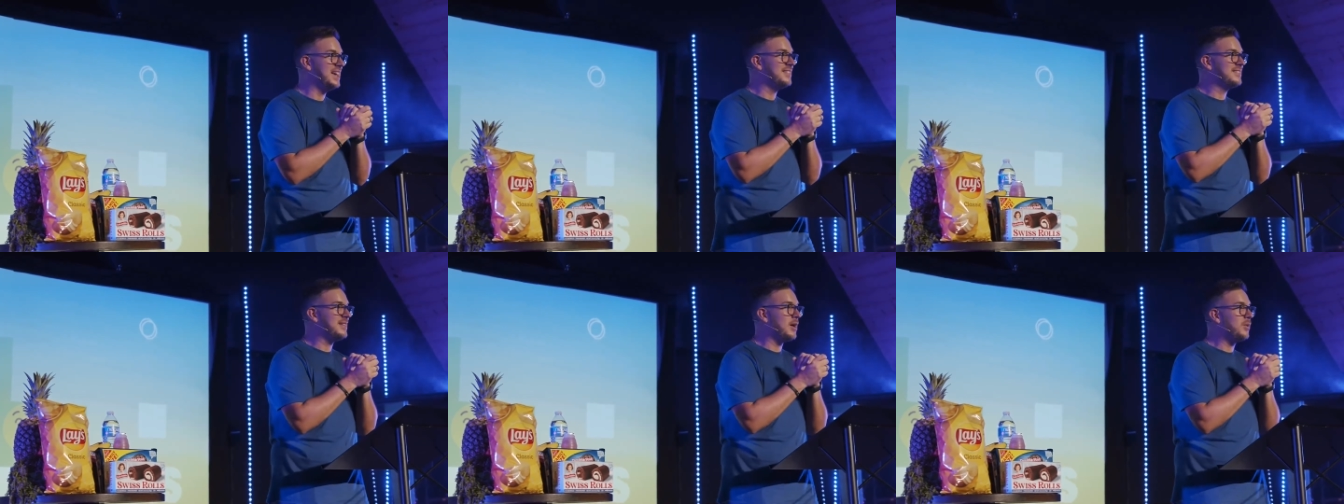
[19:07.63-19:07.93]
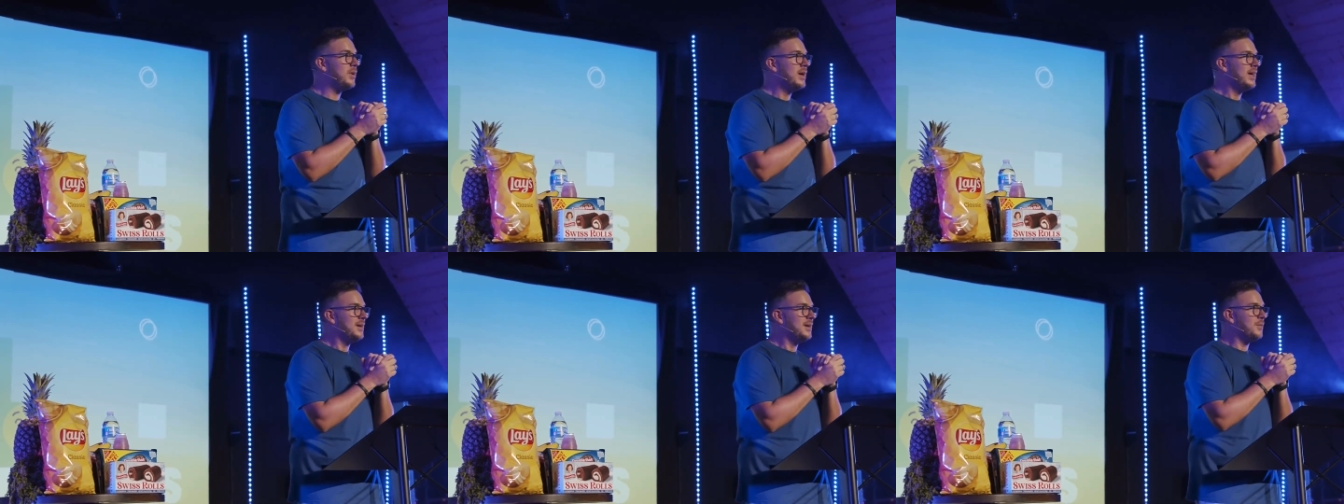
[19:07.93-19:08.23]
So
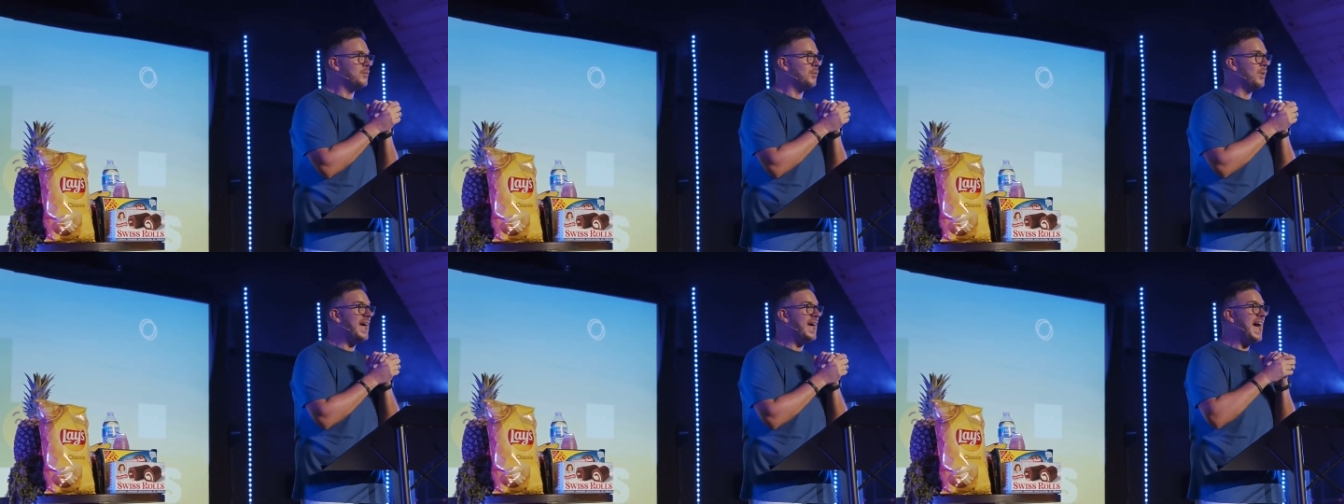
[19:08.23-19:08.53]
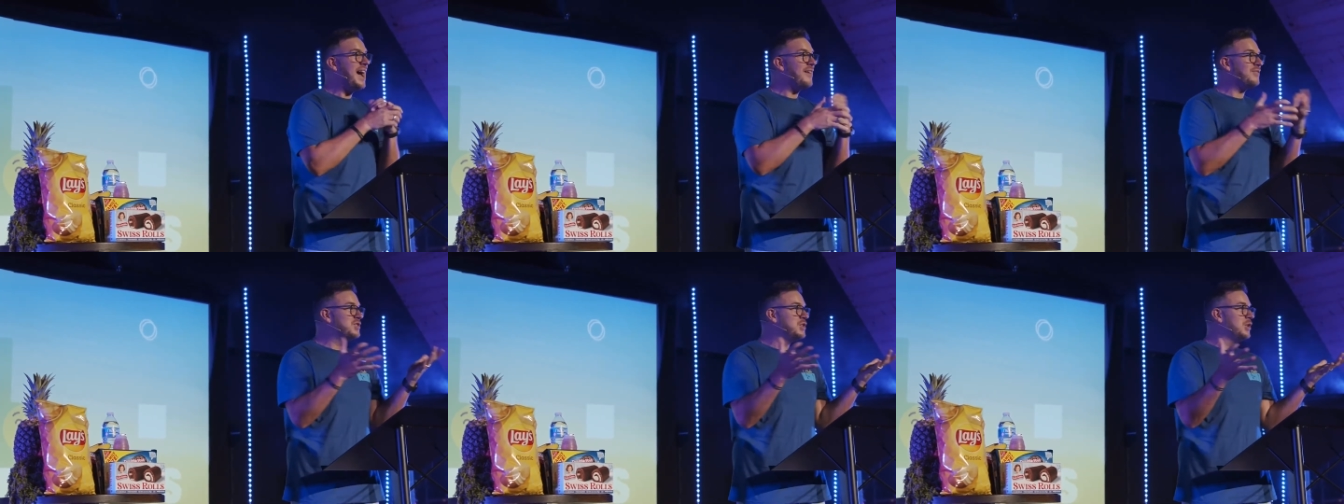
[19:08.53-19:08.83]
we
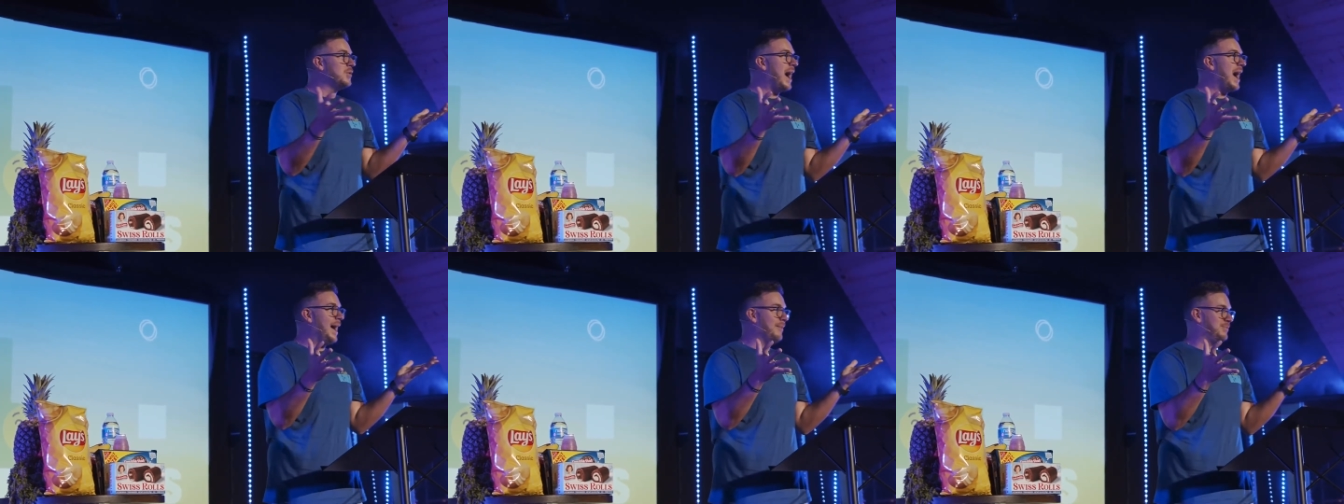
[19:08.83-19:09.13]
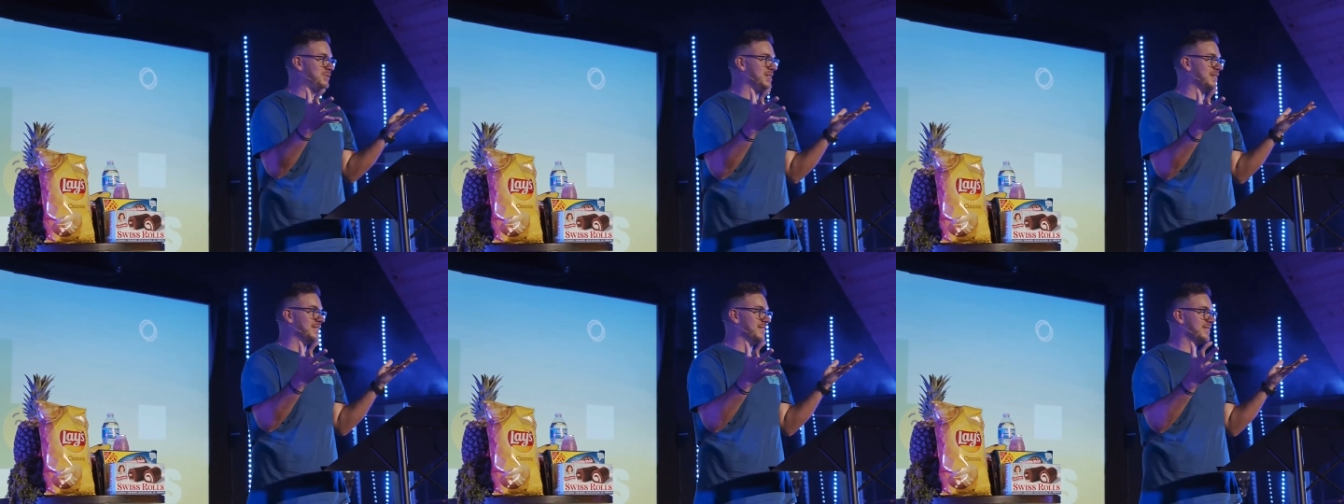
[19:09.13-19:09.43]
have two
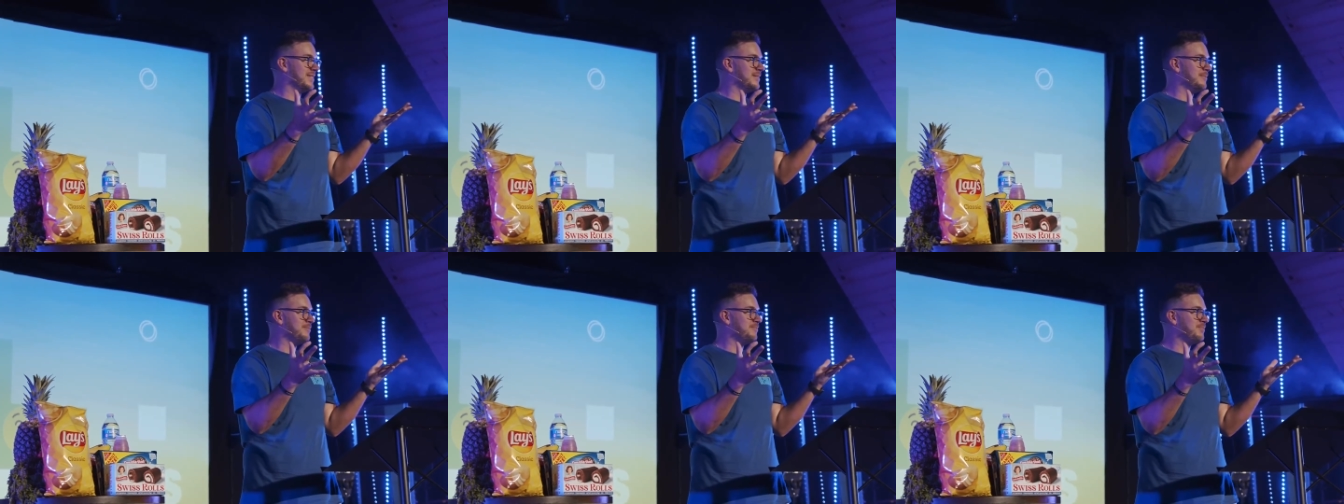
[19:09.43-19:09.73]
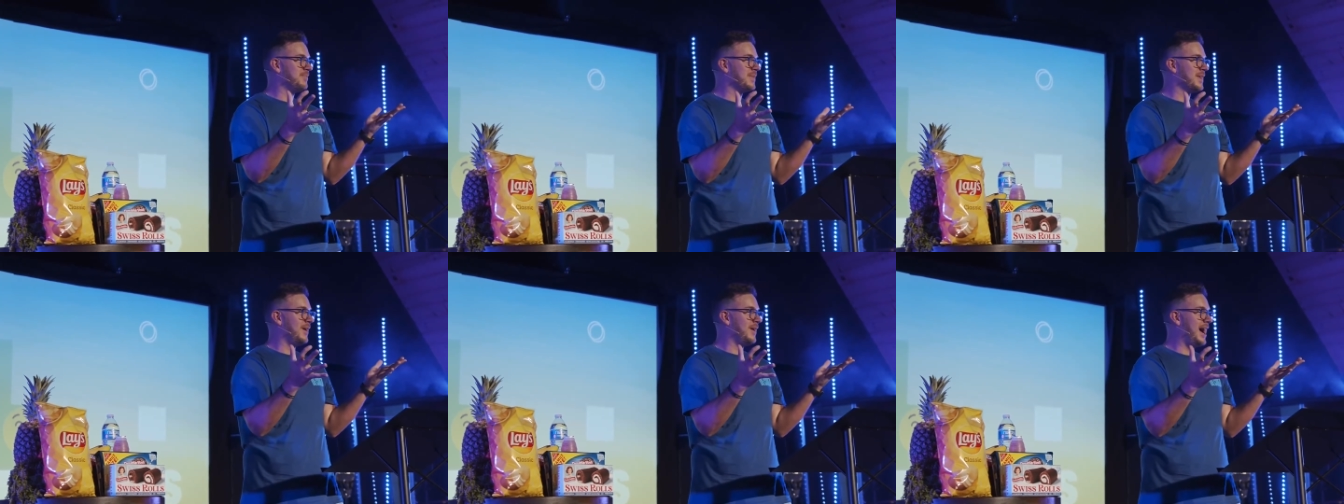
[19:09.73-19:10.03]
options,
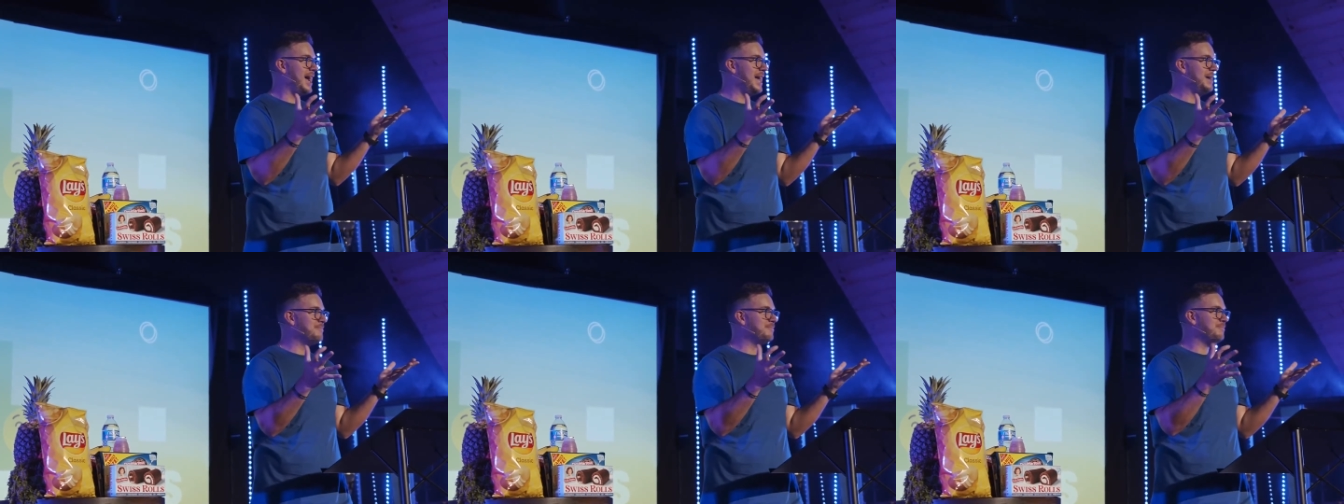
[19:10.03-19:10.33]
right?